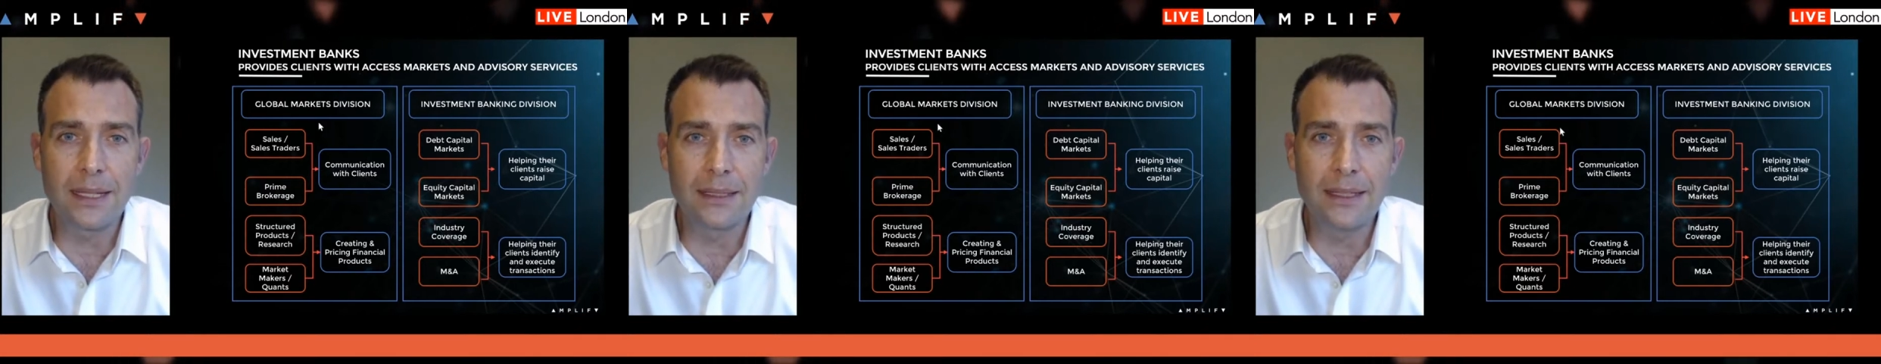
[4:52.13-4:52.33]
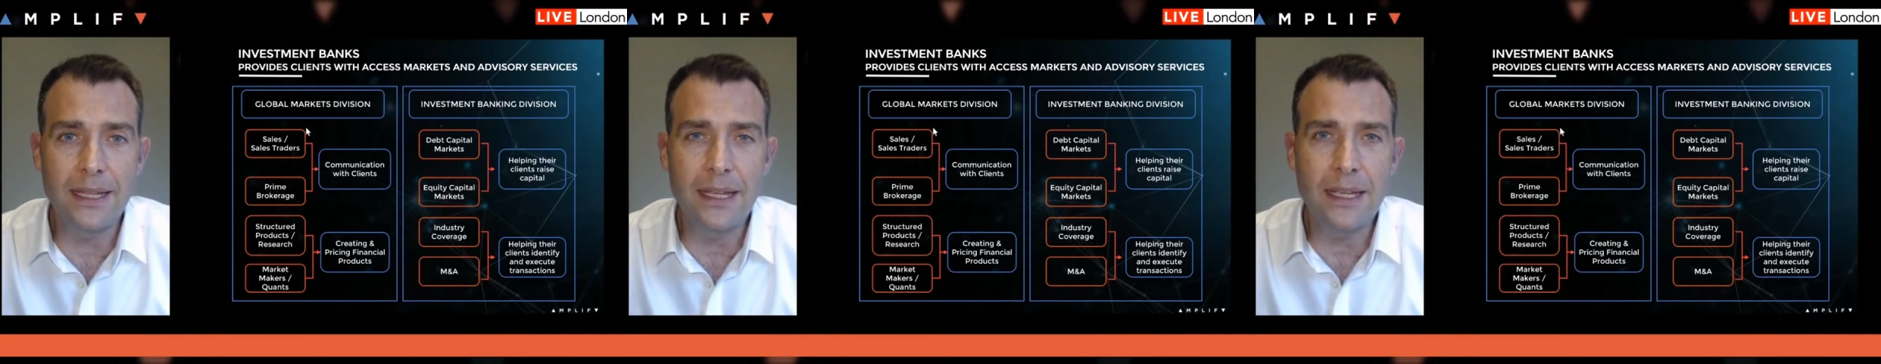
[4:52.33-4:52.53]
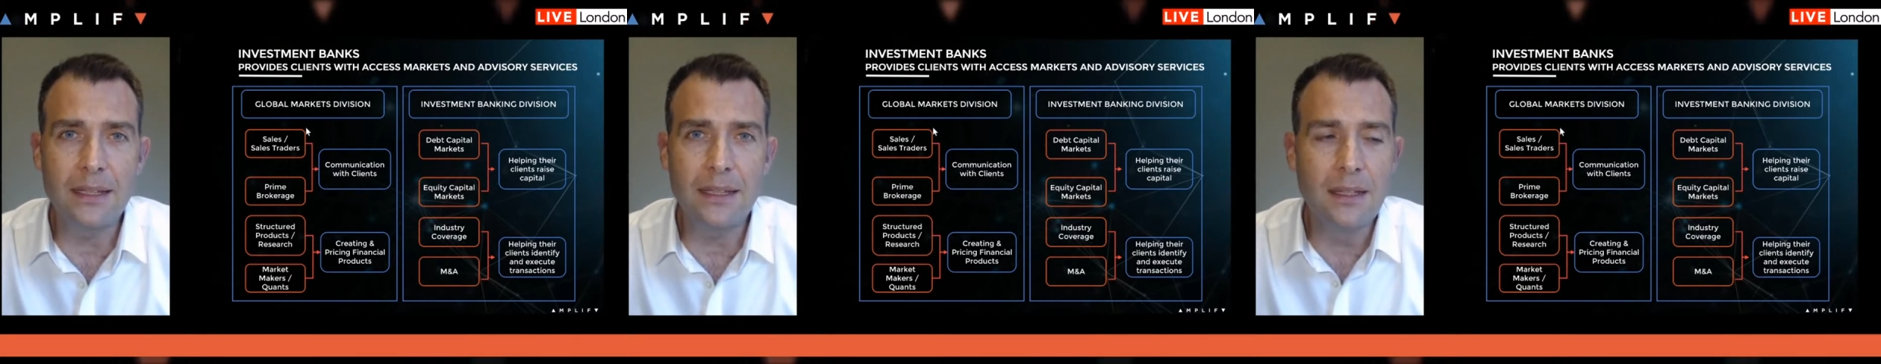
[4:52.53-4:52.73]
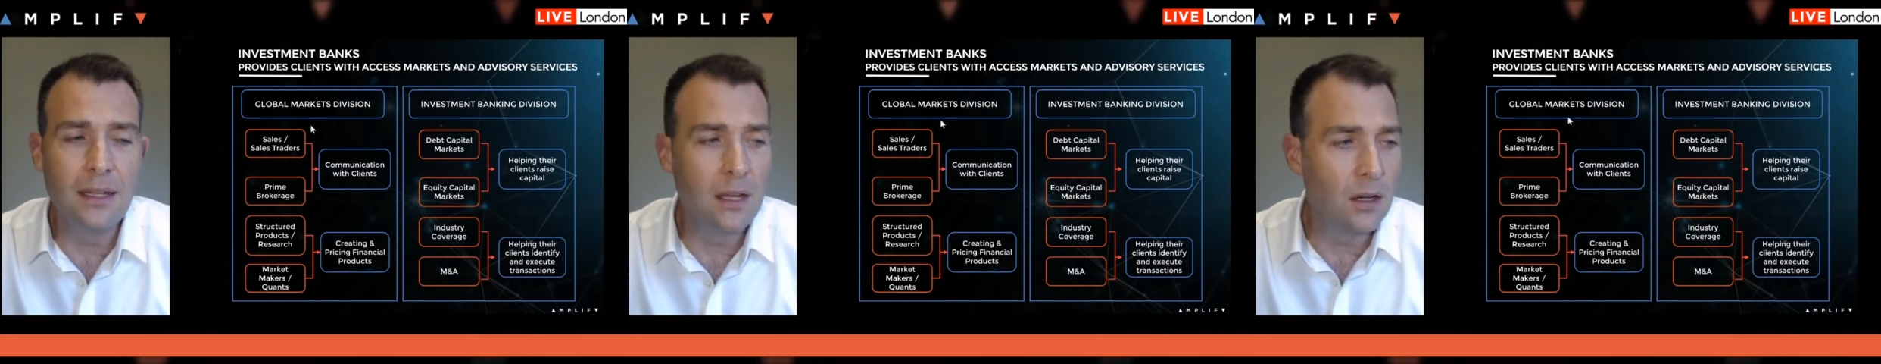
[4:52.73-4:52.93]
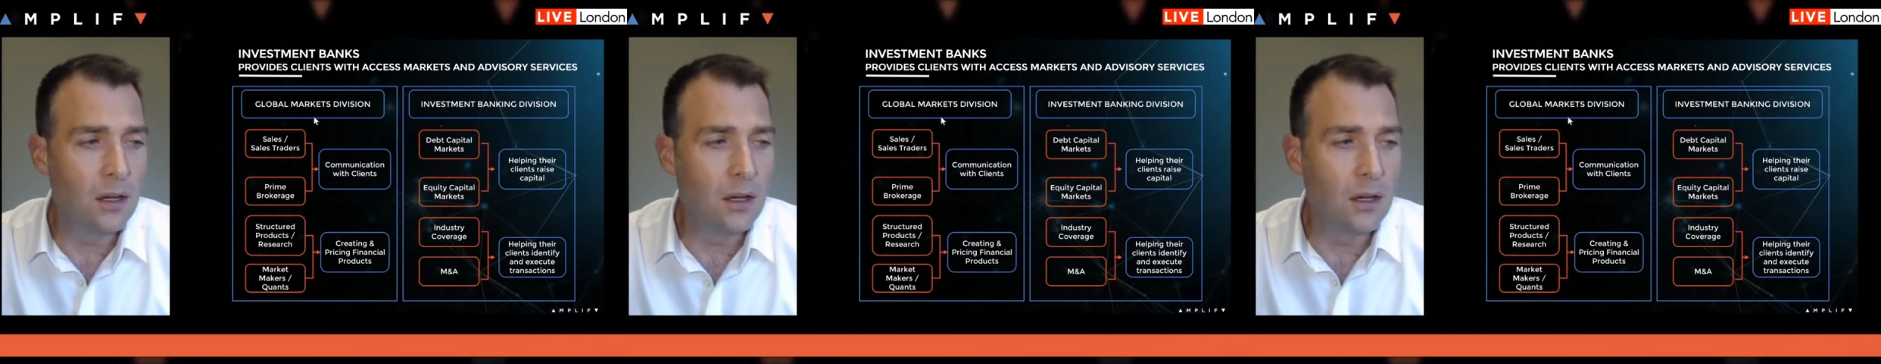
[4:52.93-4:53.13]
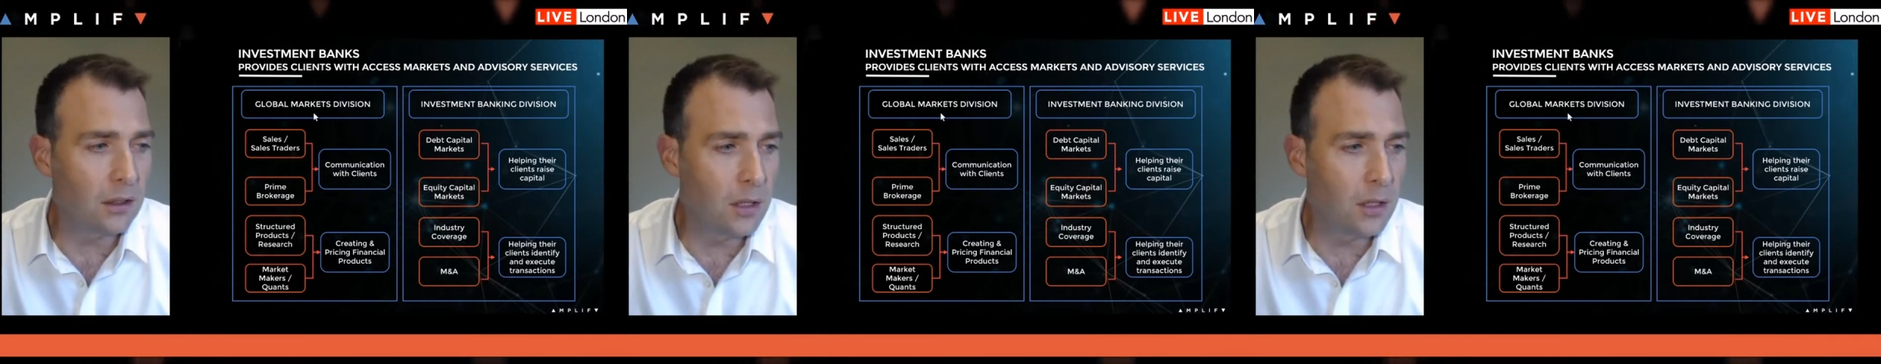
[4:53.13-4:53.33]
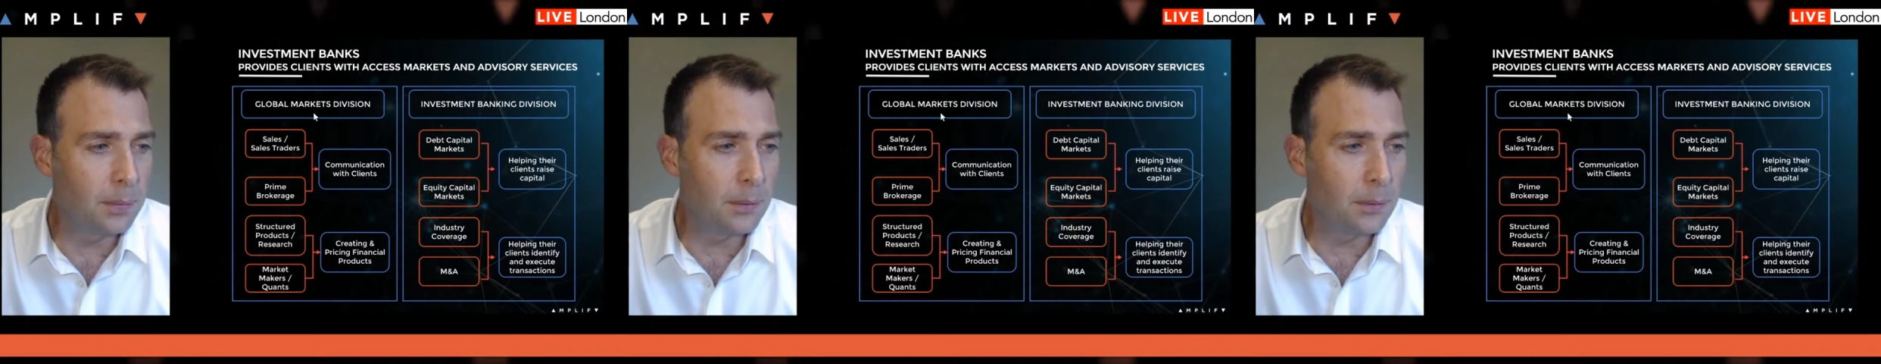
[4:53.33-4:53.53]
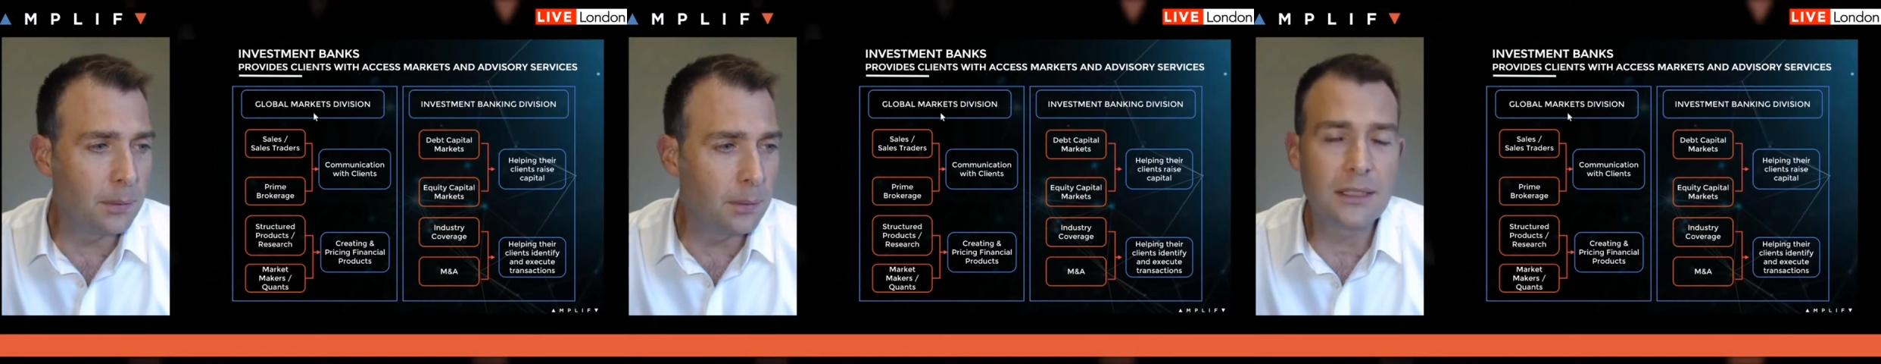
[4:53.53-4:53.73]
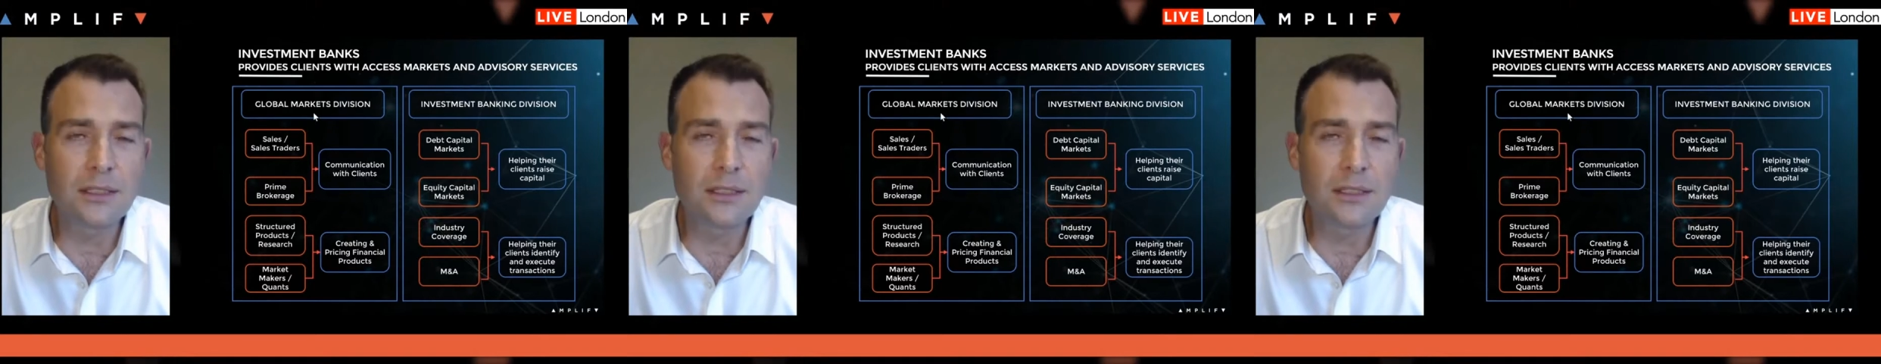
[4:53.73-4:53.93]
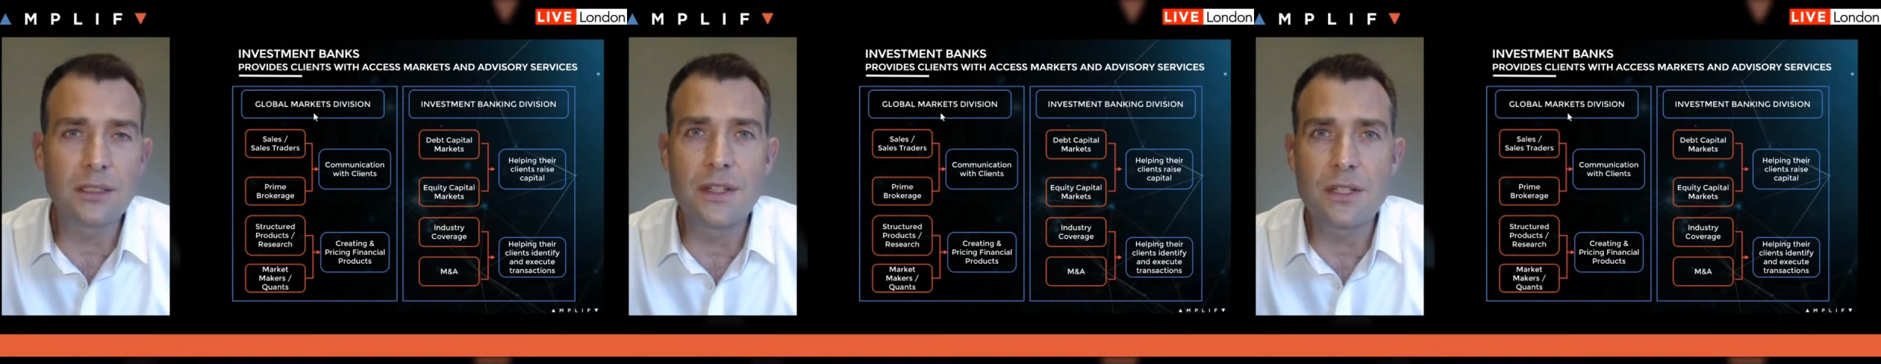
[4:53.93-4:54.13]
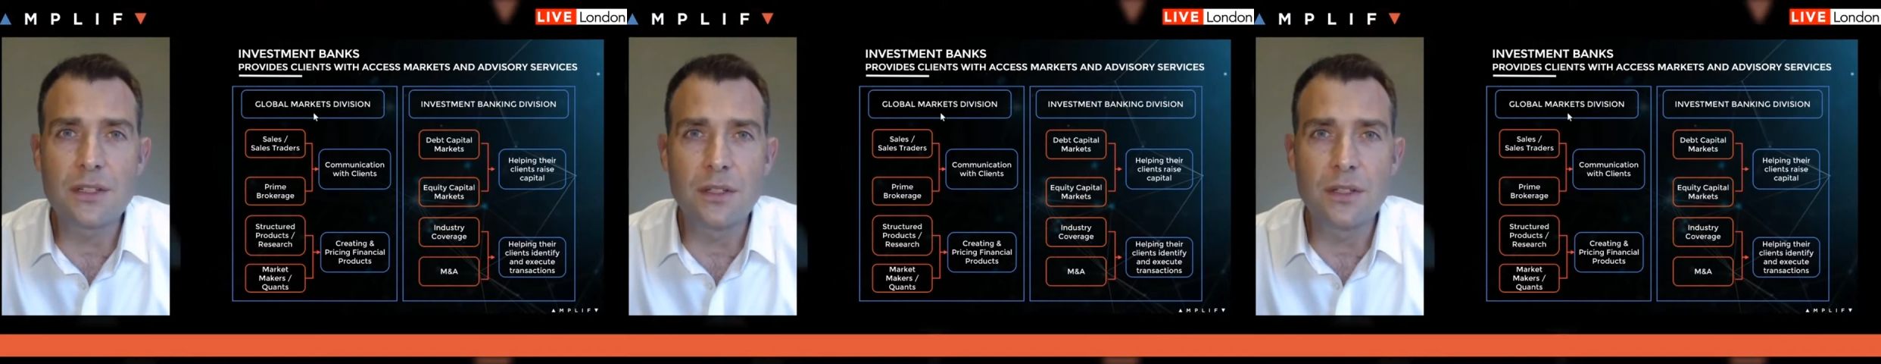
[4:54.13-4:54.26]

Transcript: And here on the global markets division,